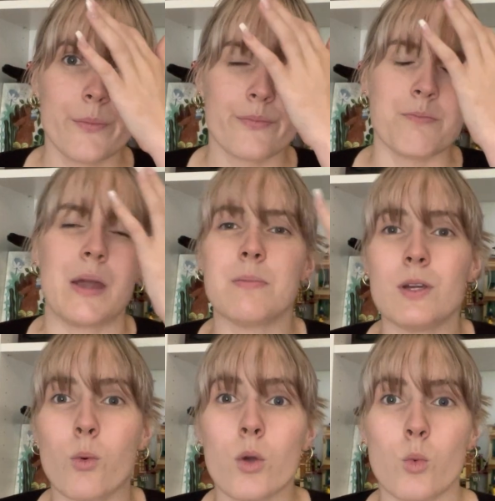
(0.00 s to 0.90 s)
maybe it
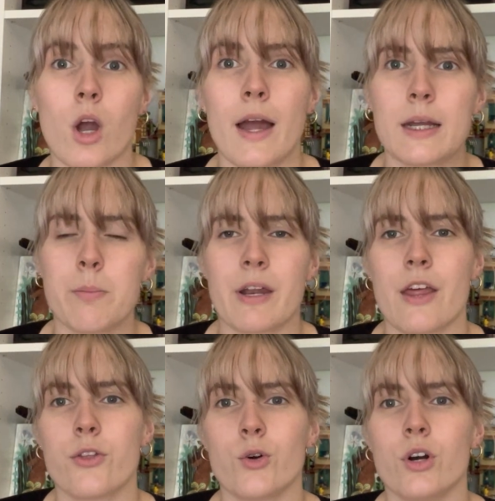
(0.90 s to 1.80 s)
won't work, but I
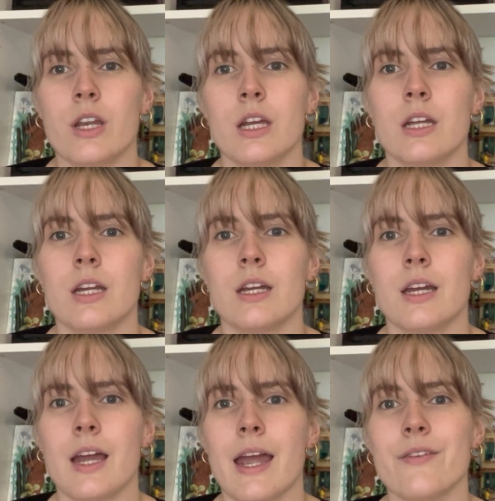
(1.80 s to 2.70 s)
thought,
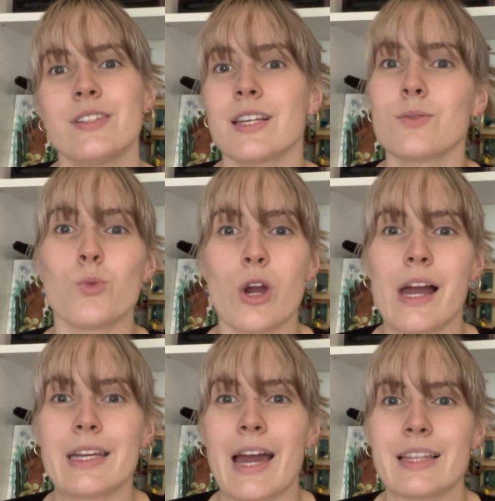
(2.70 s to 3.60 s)
if it doesn't
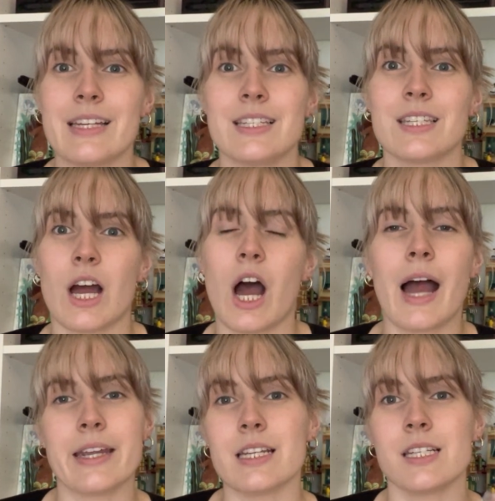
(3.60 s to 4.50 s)
work, at least I
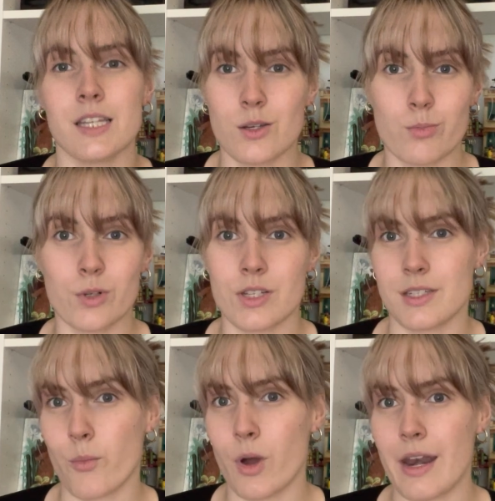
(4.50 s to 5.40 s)
get to send a book to
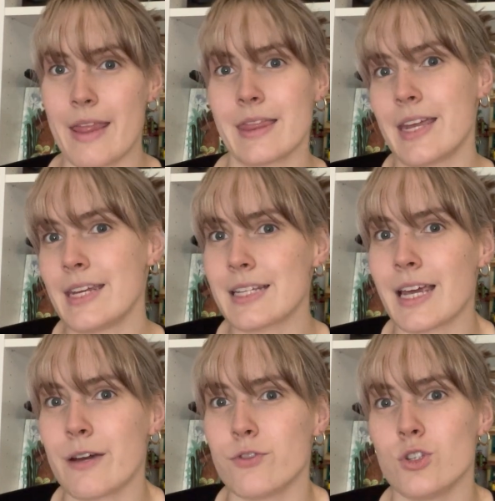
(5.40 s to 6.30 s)
someone and they get to
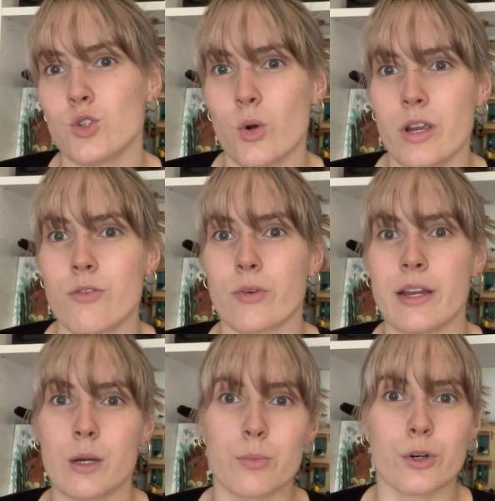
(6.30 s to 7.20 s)
have the joy of
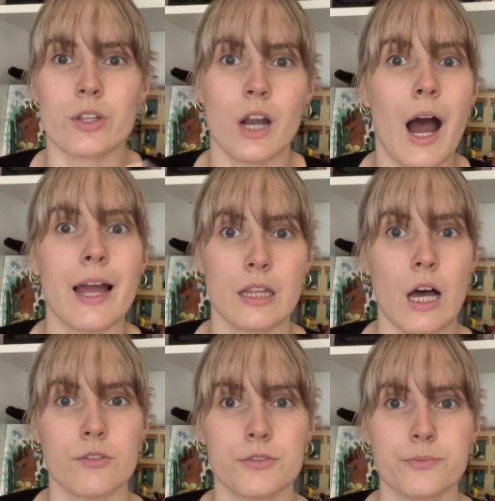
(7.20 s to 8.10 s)
reading a book that I
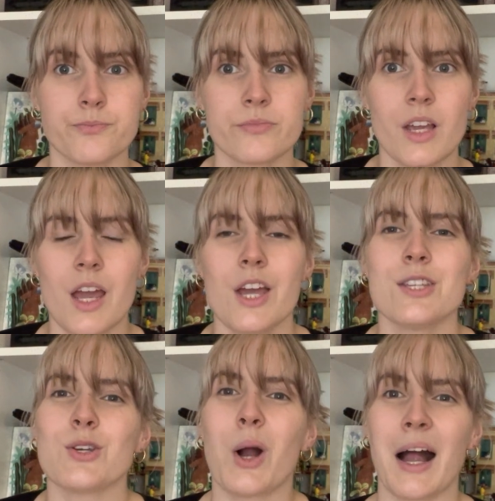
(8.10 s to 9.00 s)
love.
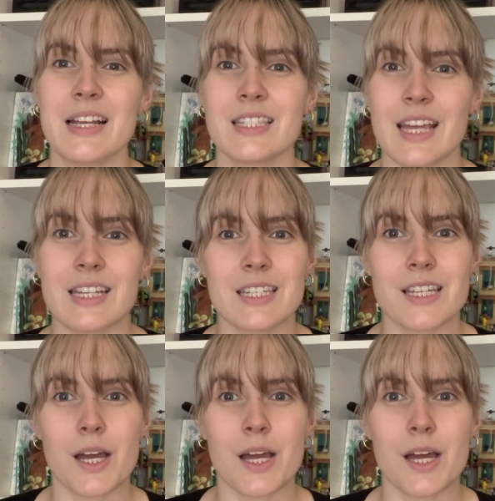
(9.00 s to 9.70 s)
So I sent